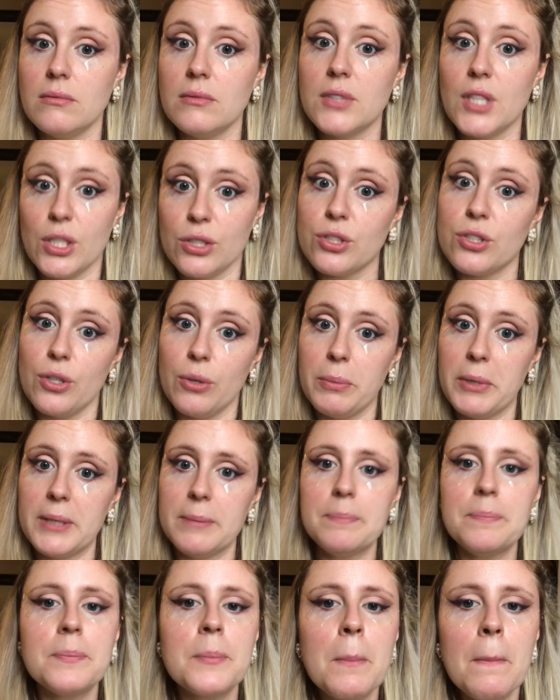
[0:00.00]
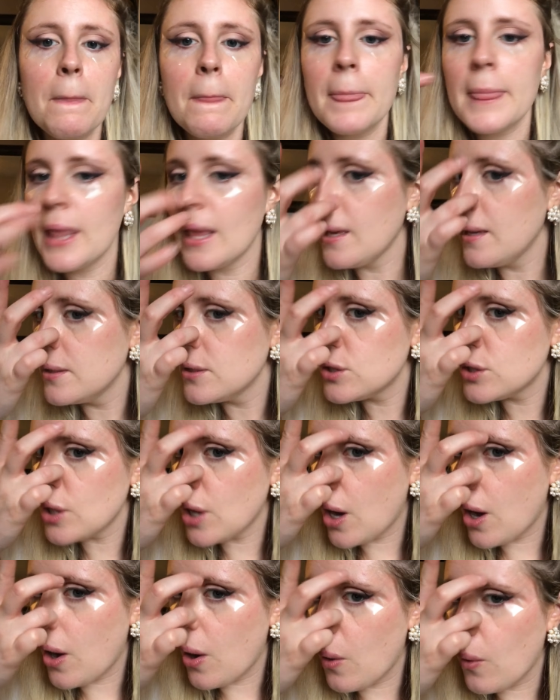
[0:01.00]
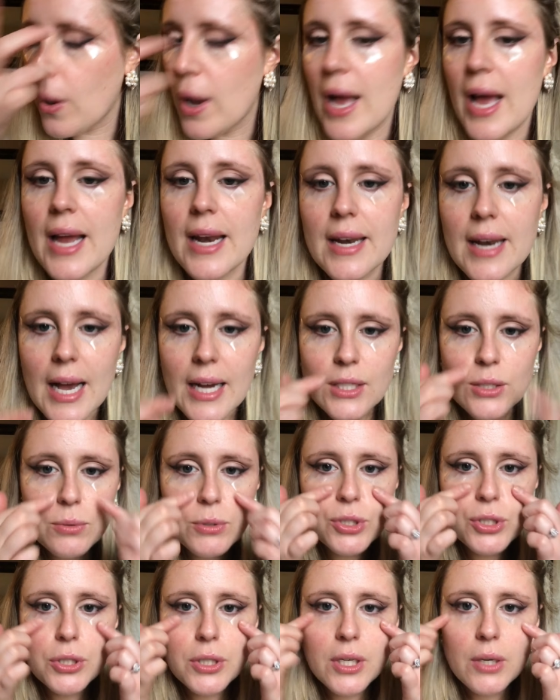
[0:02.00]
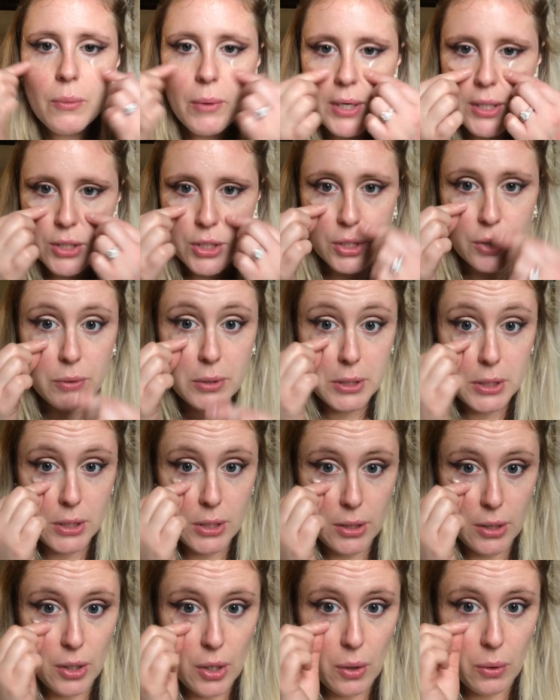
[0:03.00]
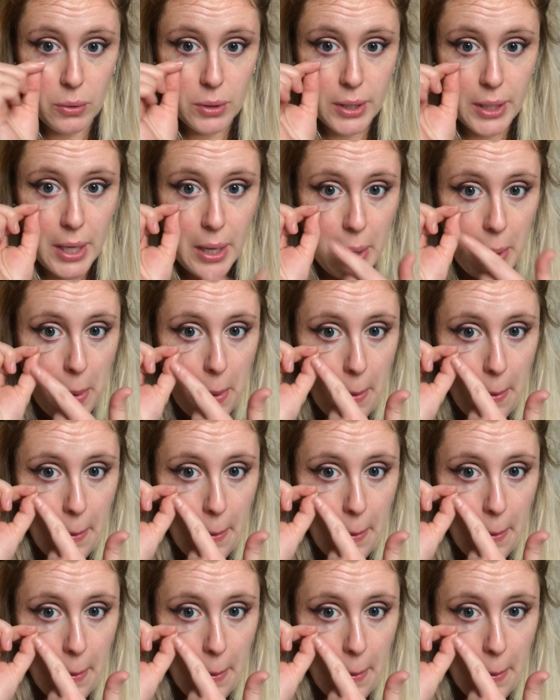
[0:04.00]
they're stupid. So next, what you're gonna wanna do is slowly